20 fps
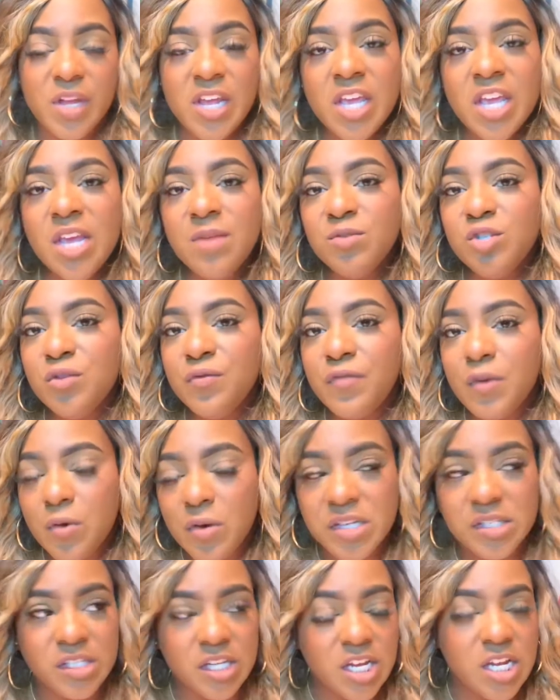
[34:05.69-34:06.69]
It keeps you
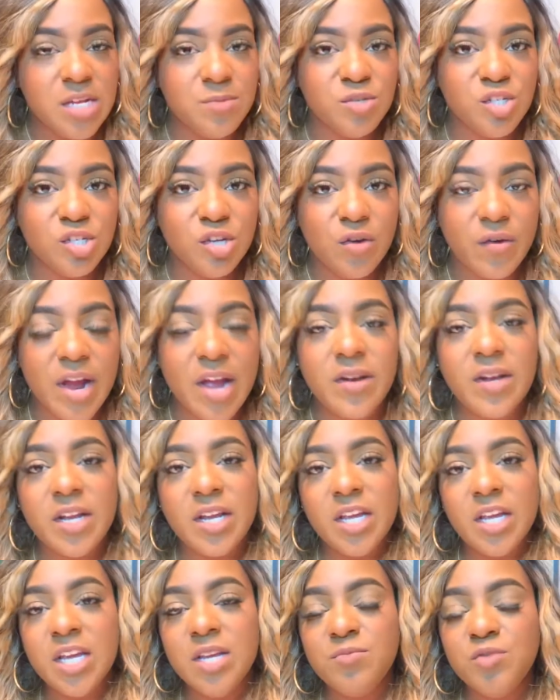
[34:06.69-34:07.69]
focused. It keeps you grounded.
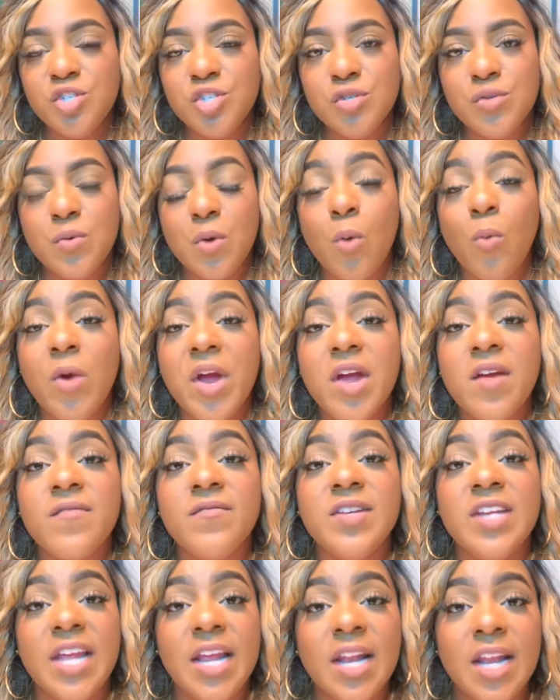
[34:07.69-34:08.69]
It keeps you aware
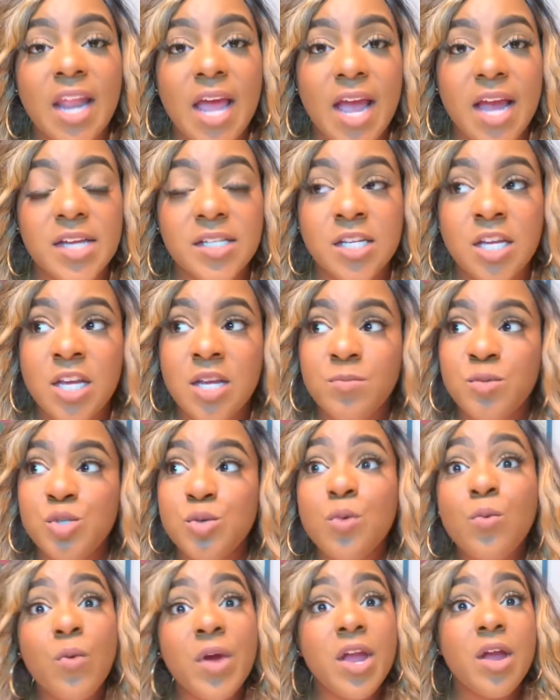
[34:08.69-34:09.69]
of deadlines. It keeps you
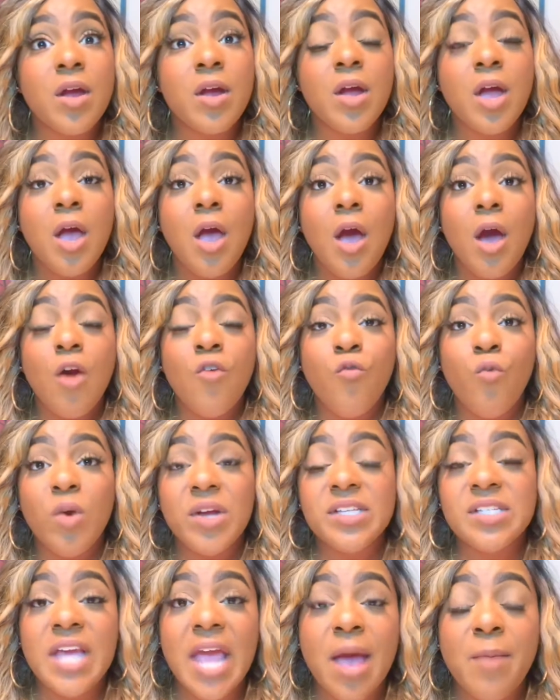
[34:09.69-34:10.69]
aware of
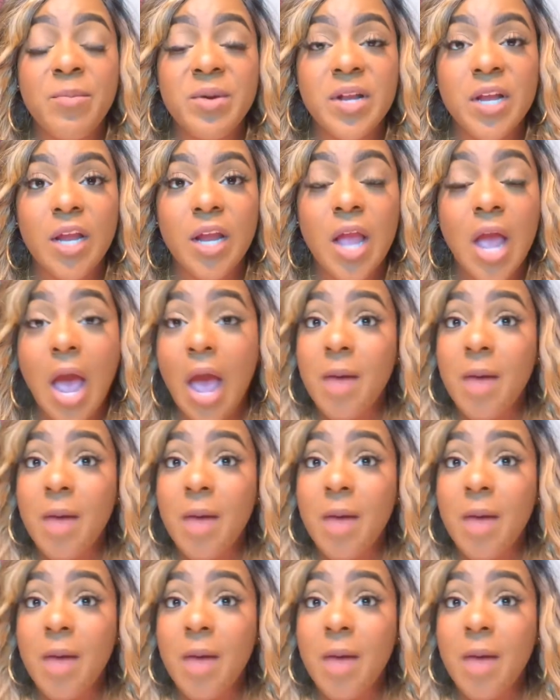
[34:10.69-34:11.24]
what's happening.